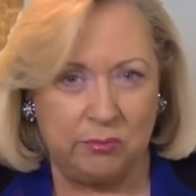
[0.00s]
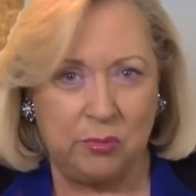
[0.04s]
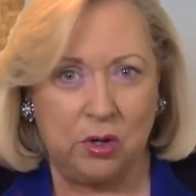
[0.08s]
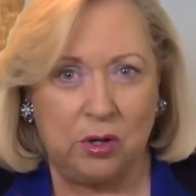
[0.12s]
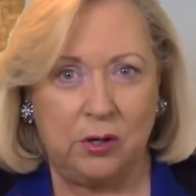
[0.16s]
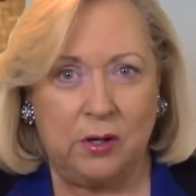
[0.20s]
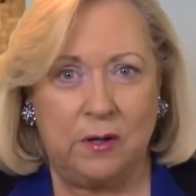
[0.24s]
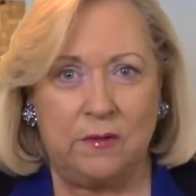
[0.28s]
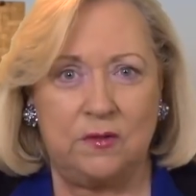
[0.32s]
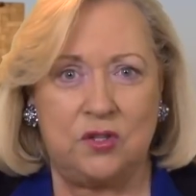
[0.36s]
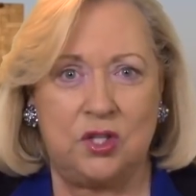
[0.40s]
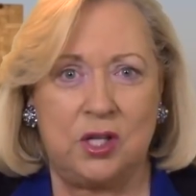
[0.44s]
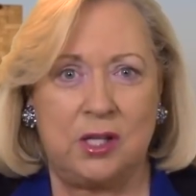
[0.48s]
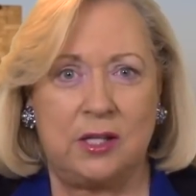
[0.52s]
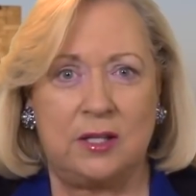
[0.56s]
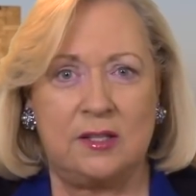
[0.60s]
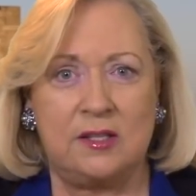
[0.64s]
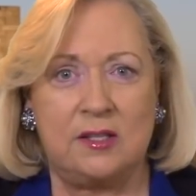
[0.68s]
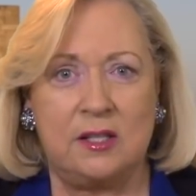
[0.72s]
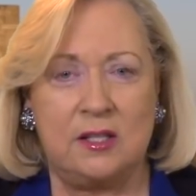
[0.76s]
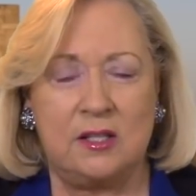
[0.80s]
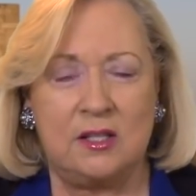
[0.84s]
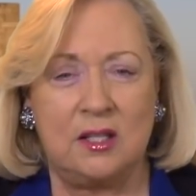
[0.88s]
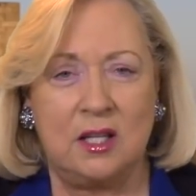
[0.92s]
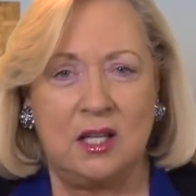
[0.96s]
book of
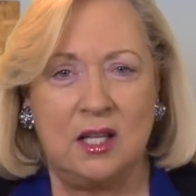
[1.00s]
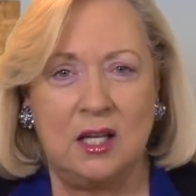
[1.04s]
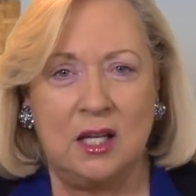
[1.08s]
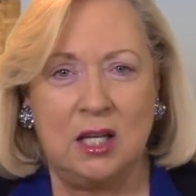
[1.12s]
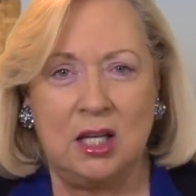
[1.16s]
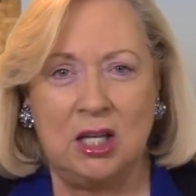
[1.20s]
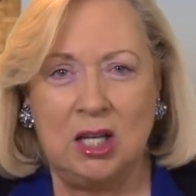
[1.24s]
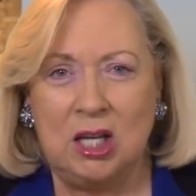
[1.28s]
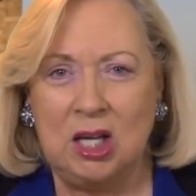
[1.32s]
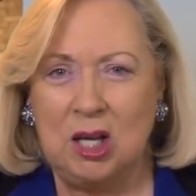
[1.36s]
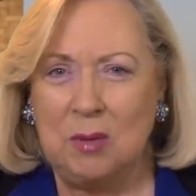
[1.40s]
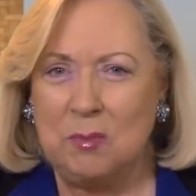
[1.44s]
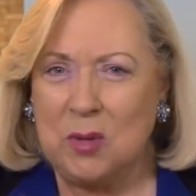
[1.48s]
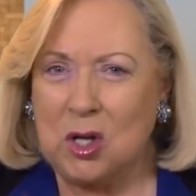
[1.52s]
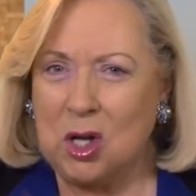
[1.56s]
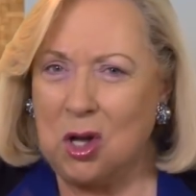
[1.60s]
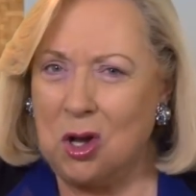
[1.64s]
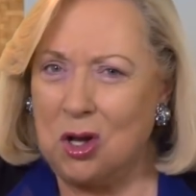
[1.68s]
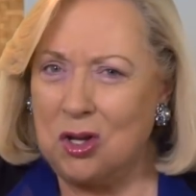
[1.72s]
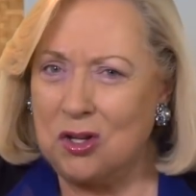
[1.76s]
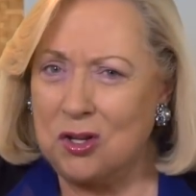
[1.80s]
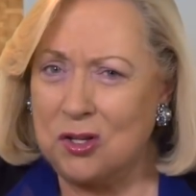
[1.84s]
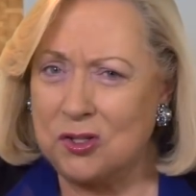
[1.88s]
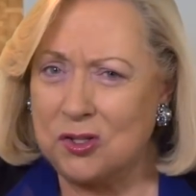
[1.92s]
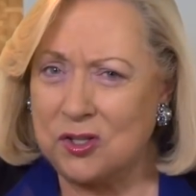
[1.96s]
Genesis,
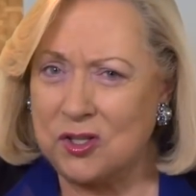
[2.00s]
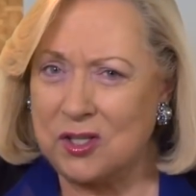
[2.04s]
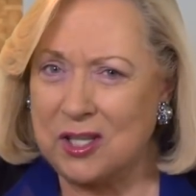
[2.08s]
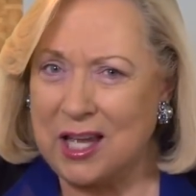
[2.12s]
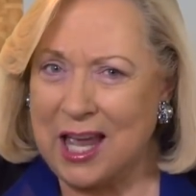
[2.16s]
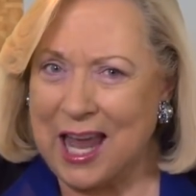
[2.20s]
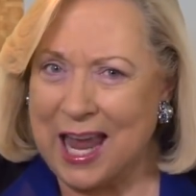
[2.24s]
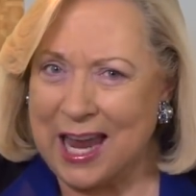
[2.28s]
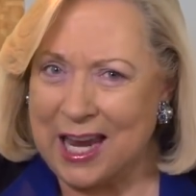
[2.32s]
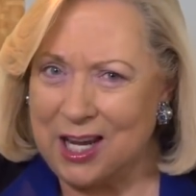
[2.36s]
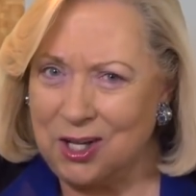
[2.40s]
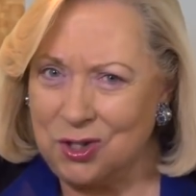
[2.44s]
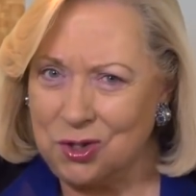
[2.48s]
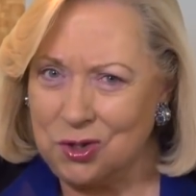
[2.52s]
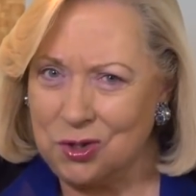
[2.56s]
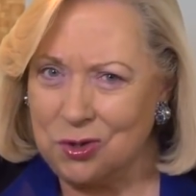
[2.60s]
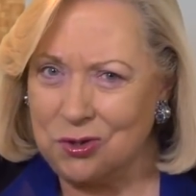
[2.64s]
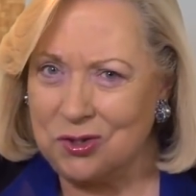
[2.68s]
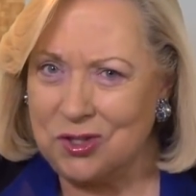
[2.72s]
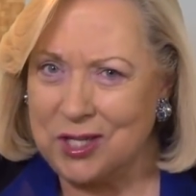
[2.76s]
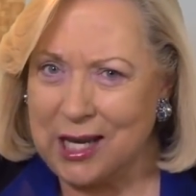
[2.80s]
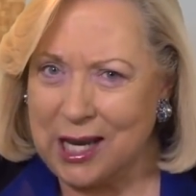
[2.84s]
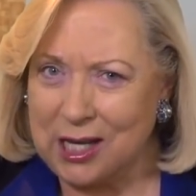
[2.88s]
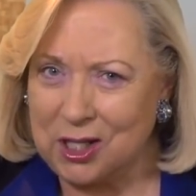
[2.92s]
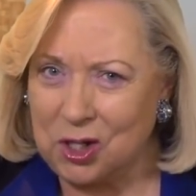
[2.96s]
because
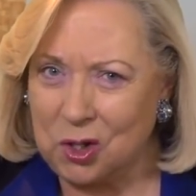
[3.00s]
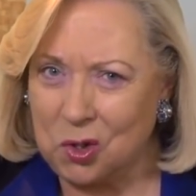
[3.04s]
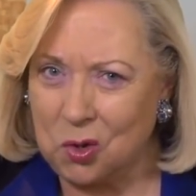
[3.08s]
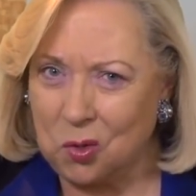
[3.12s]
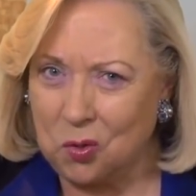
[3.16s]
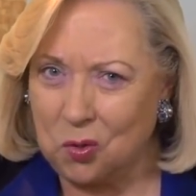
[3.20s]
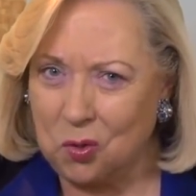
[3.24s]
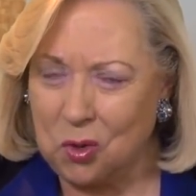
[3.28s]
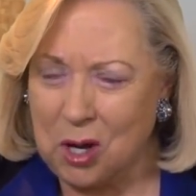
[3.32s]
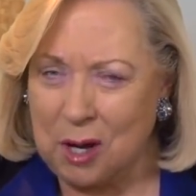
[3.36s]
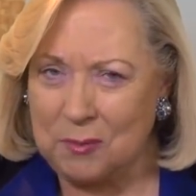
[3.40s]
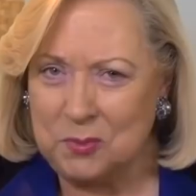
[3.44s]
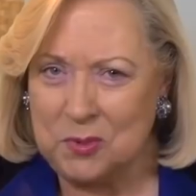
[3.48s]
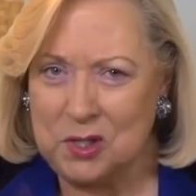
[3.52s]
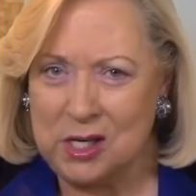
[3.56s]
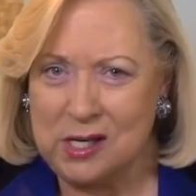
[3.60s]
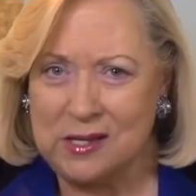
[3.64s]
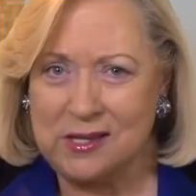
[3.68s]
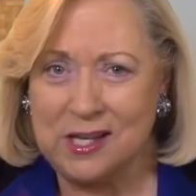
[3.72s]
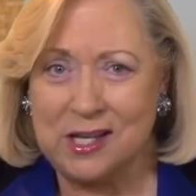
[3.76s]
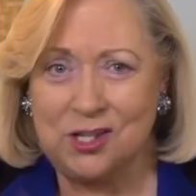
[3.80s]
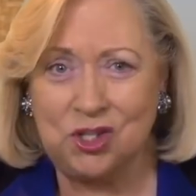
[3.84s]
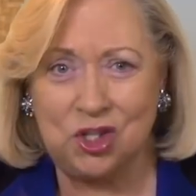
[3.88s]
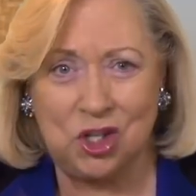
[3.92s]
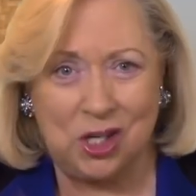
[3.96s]
angels had corrupted
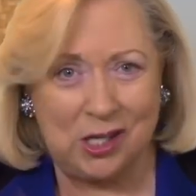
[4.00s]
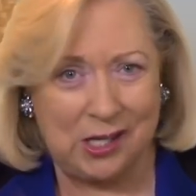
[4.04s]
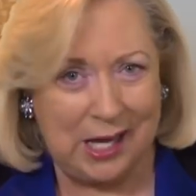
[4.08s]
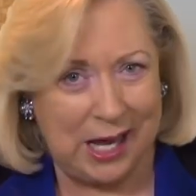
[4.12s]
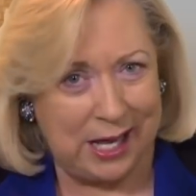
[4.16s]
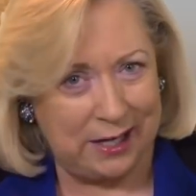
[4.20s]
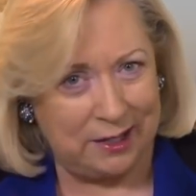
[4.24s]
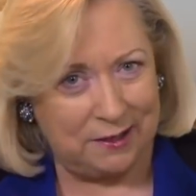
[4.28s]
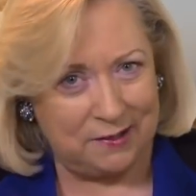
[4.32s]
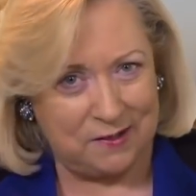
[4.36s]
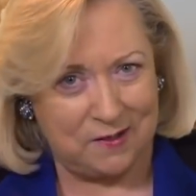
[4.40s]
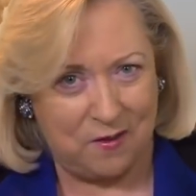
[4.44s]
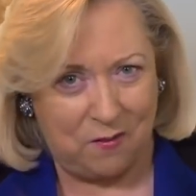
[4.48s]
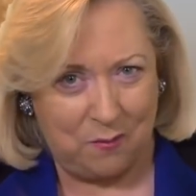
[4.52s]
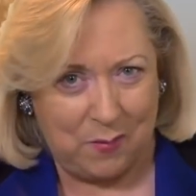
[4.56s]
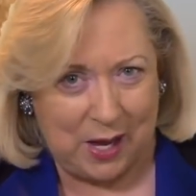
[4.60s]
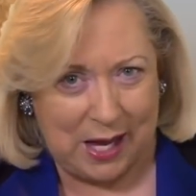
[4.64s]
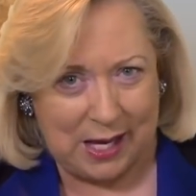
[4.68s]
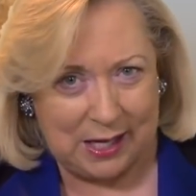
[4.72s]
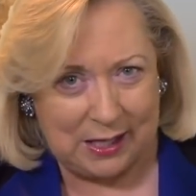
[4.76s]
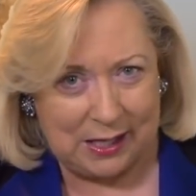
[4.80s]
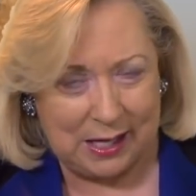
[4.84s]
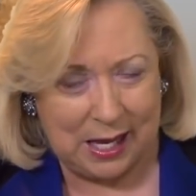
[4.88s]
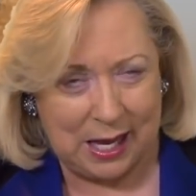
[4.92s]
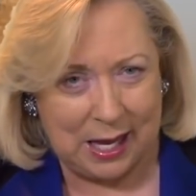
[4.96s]
the genetics of
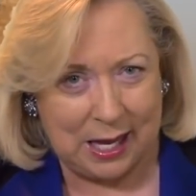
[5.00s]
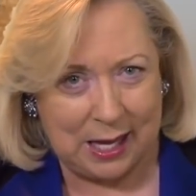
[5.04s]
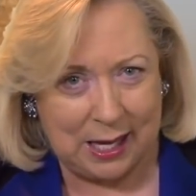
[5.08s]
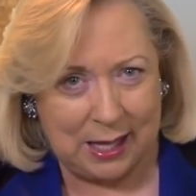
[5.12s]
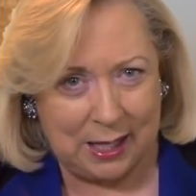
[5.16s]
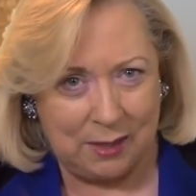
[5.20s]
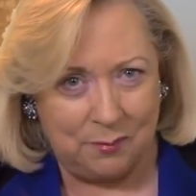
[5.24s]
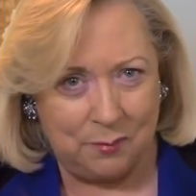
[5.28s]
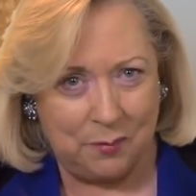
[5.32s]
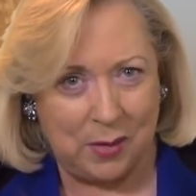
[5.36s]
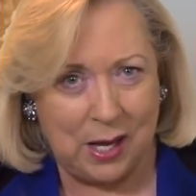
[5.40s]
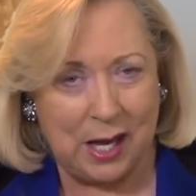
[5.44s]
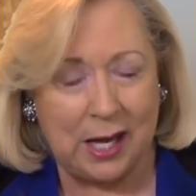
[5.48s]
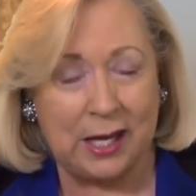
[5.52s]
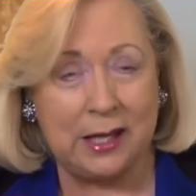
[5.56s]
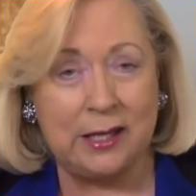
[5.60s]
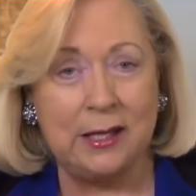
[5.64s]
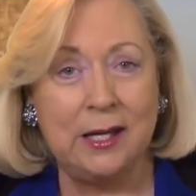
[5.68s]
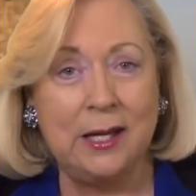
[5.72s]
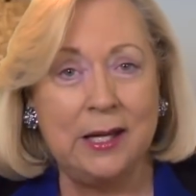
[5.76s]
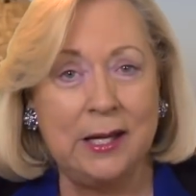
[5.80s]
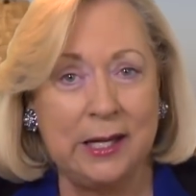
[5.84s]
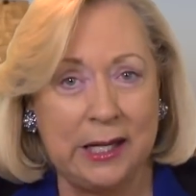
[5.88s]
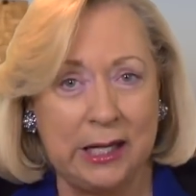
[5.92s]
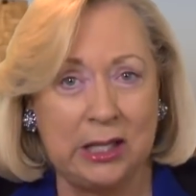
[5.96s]
mankind by
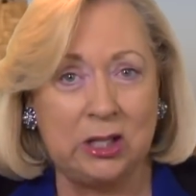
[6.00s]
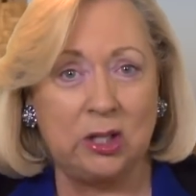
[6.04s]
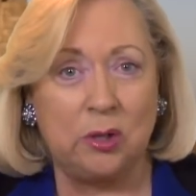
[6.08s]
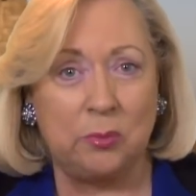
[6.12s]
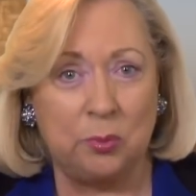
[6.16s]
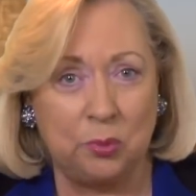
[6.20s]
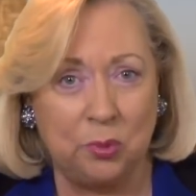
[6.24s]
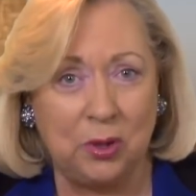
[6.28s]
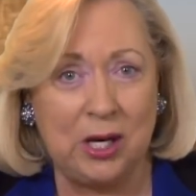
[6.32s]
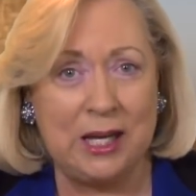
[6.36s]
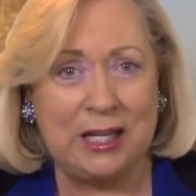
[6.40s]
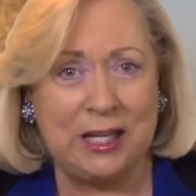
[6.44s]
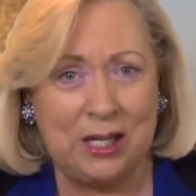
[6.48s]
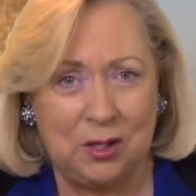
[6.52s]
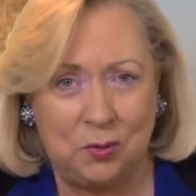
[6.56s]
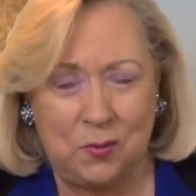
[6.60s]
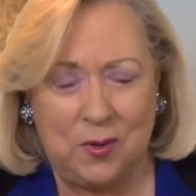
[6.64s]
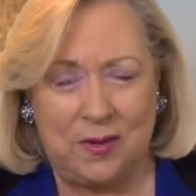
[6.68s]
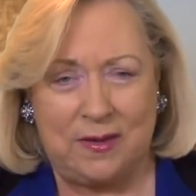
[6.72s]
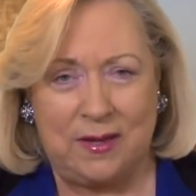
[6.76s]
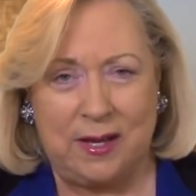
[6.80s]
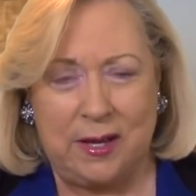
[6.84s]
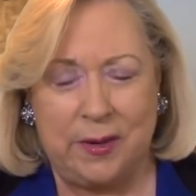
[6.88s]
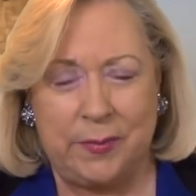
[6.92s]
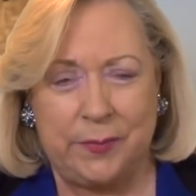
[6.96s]
interbreeding
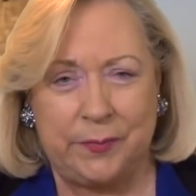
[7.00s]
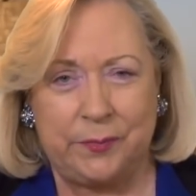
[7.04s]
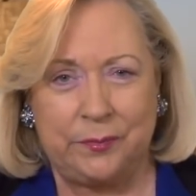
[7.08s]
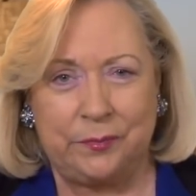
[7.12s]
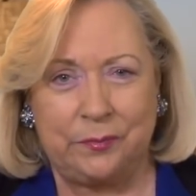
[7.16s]
with them.